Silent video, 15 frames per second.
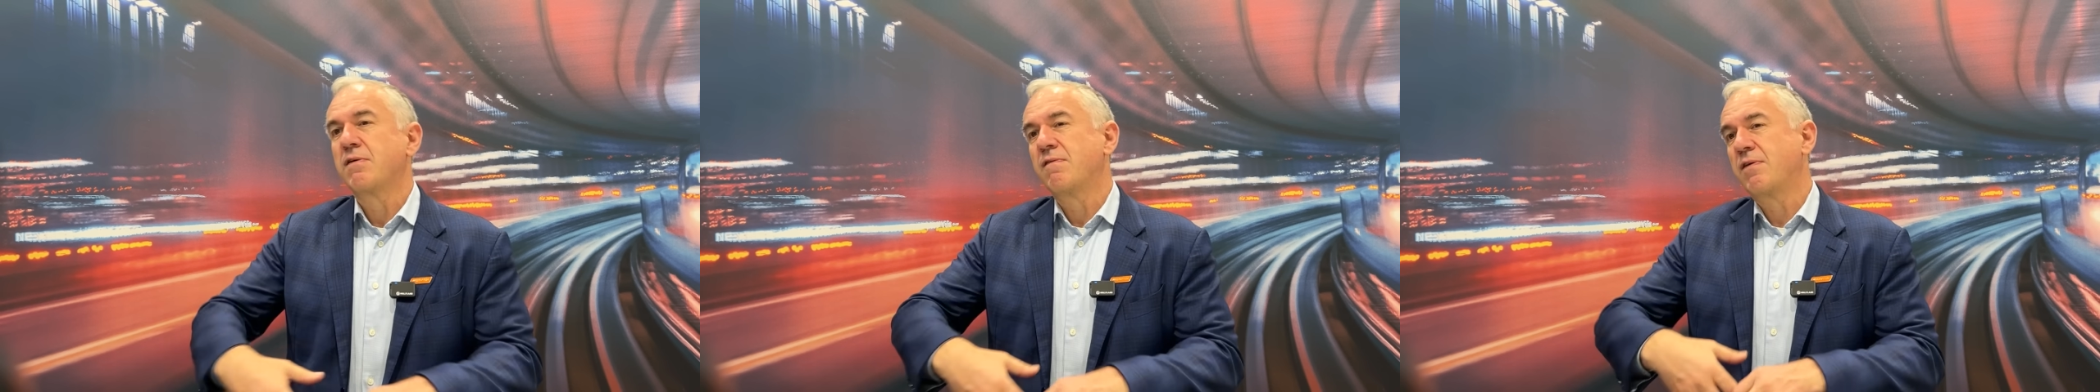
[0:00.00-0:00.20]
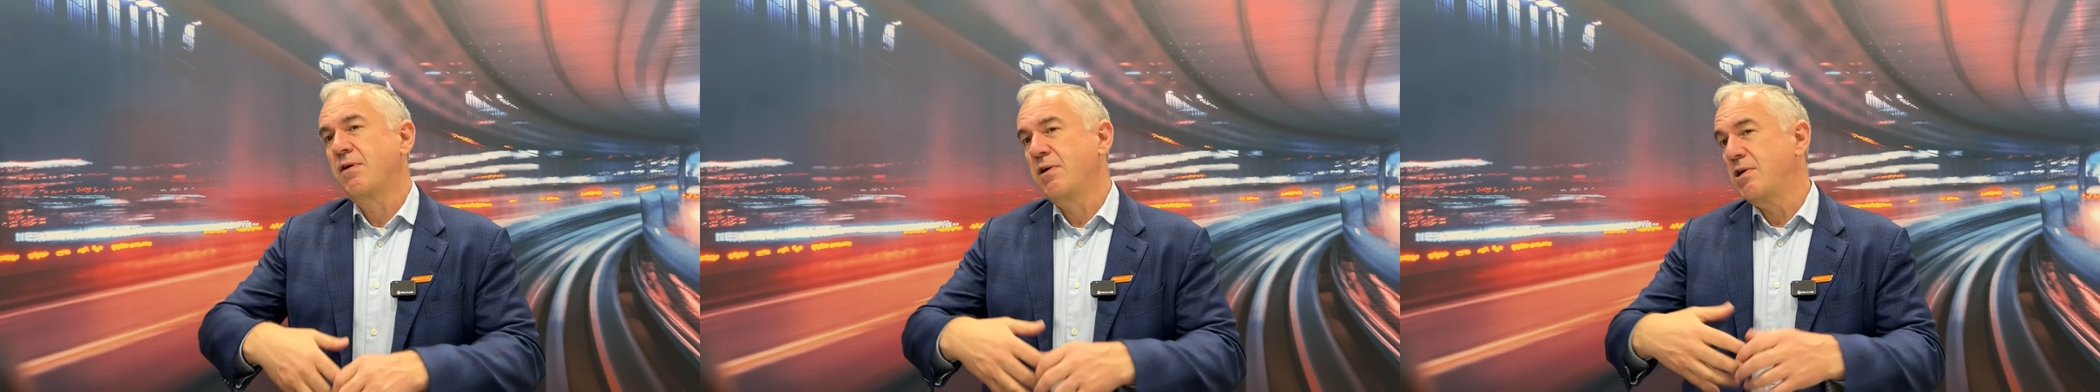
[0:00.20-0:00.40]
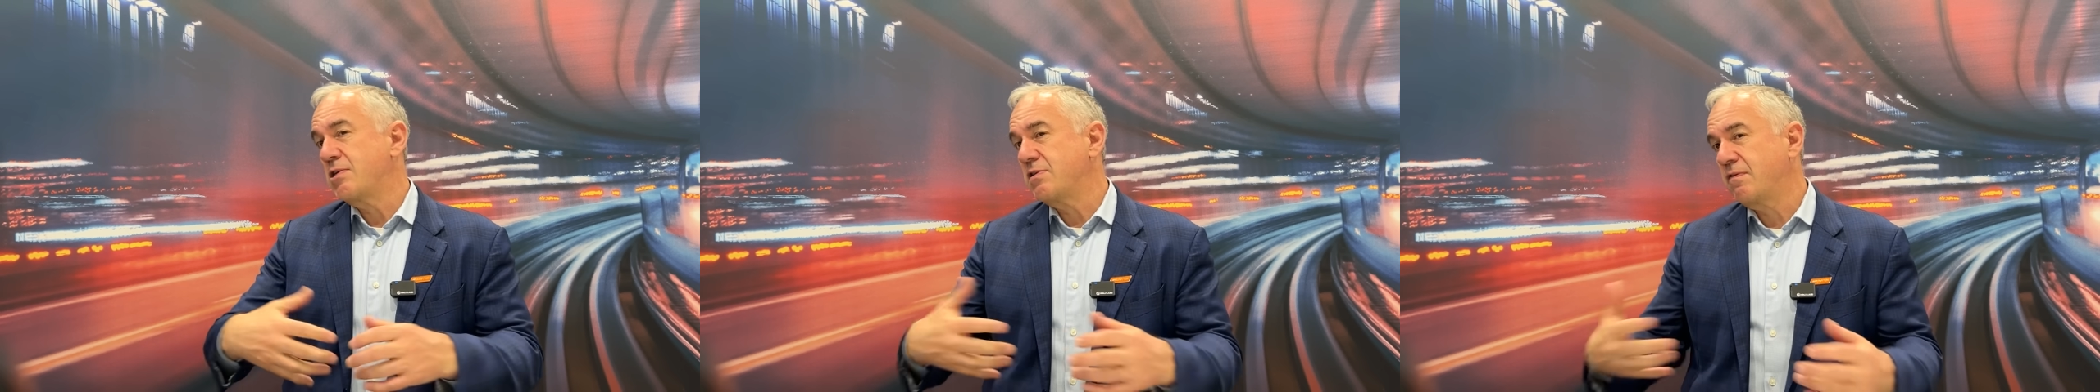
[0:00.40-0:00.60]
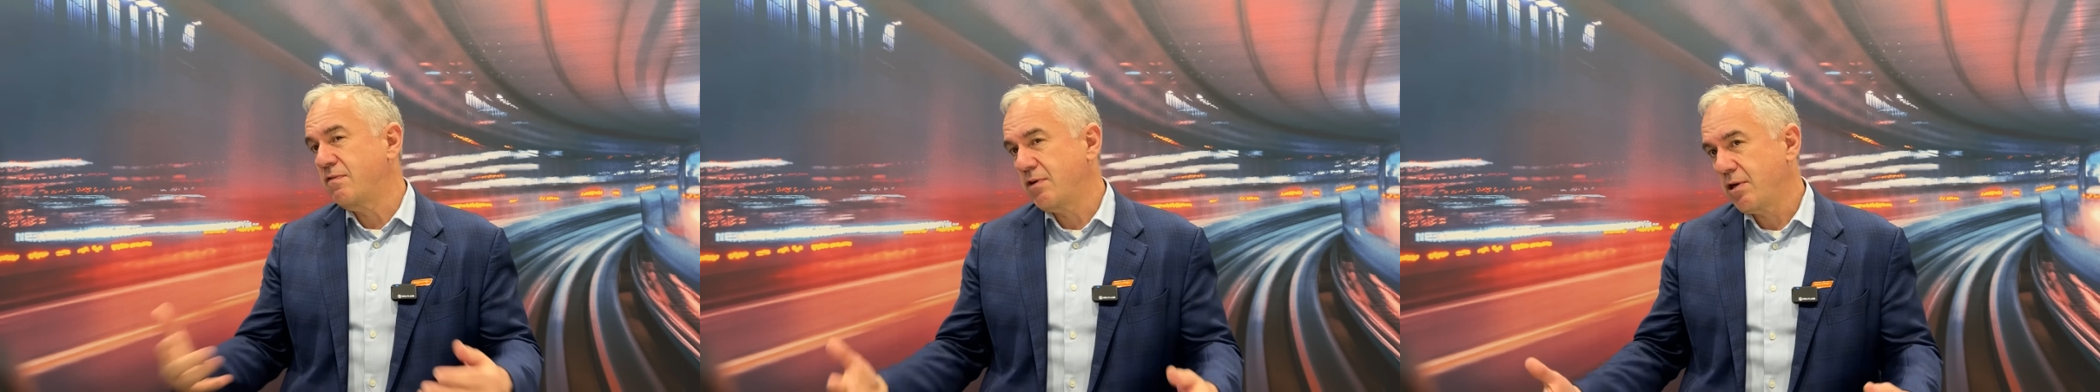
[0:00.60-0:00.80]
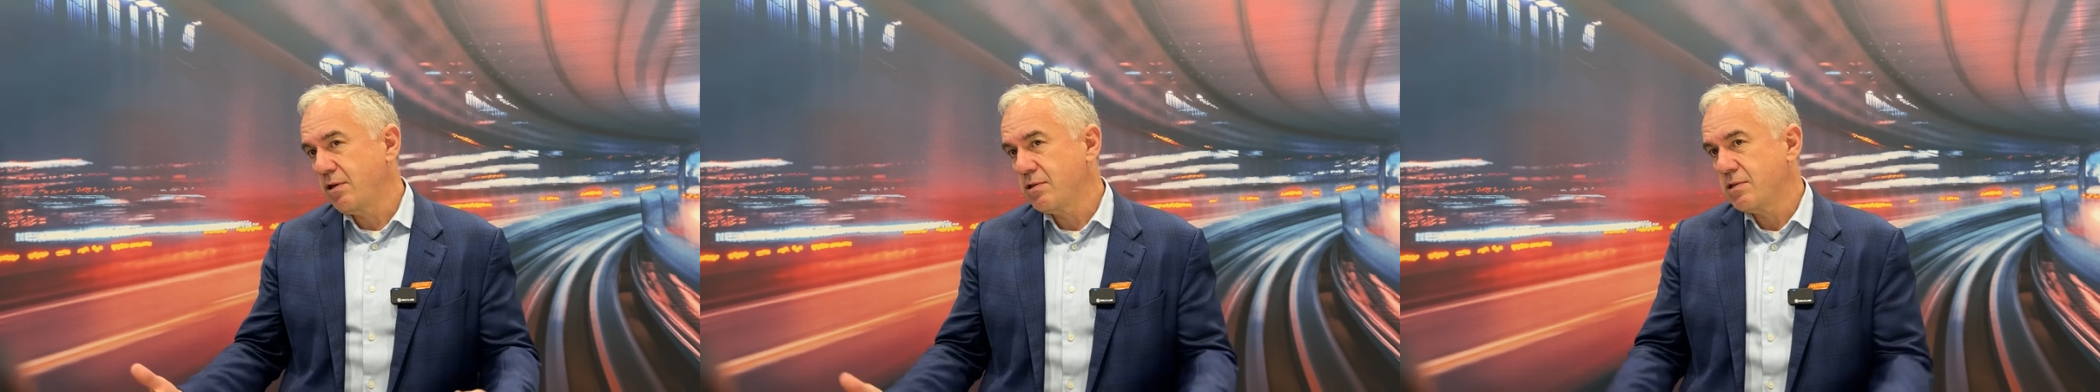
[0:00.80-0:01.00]
very
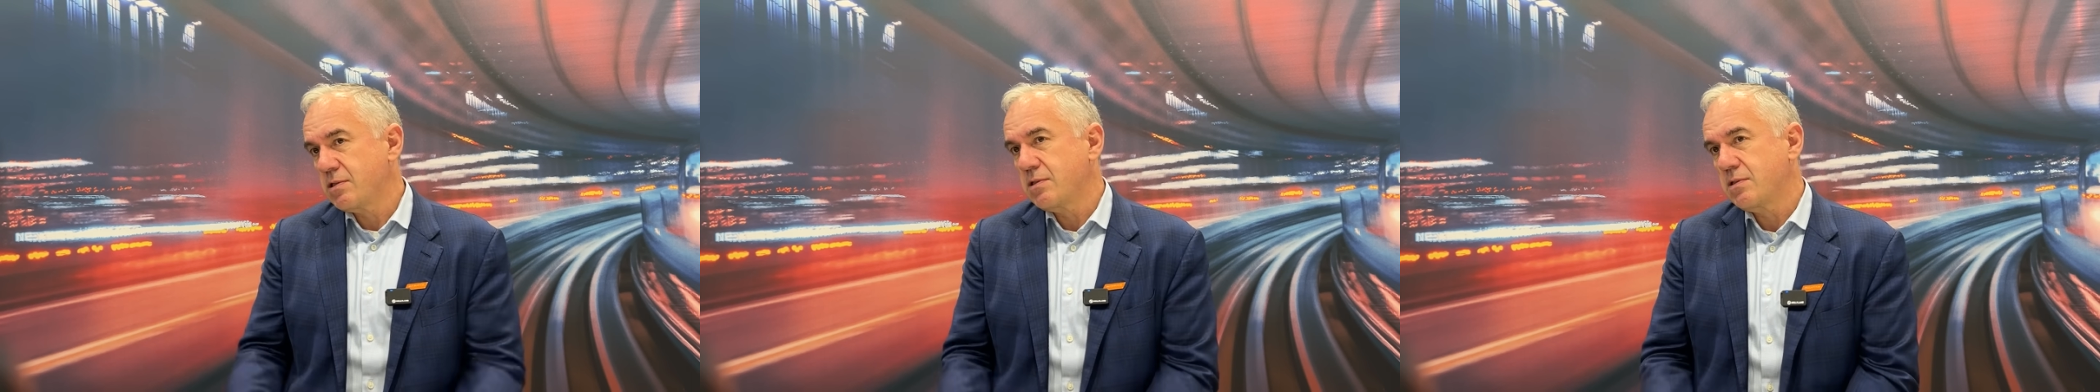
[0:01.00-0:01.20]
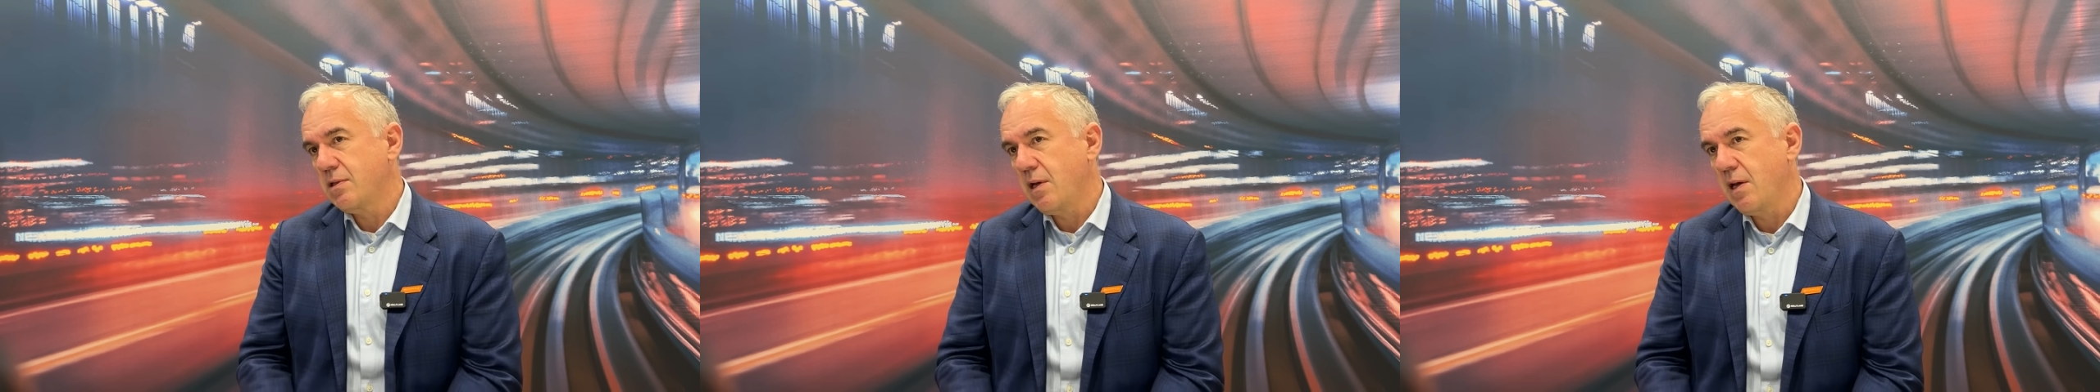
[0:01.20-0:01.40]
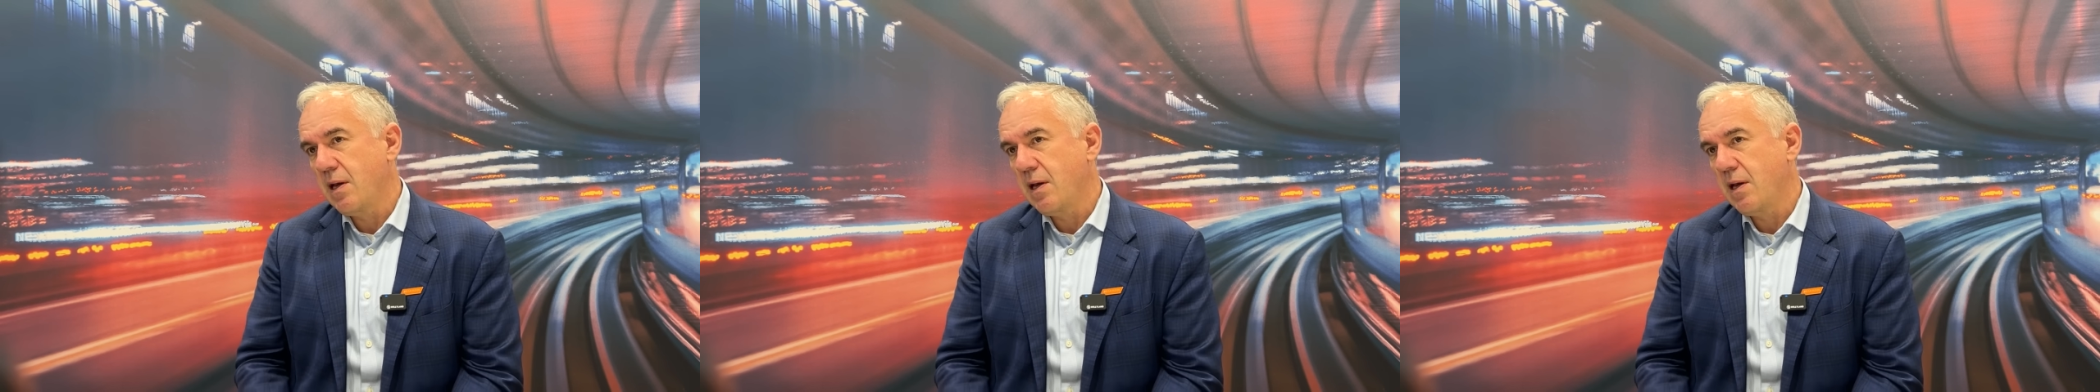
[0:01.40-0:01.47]
diverse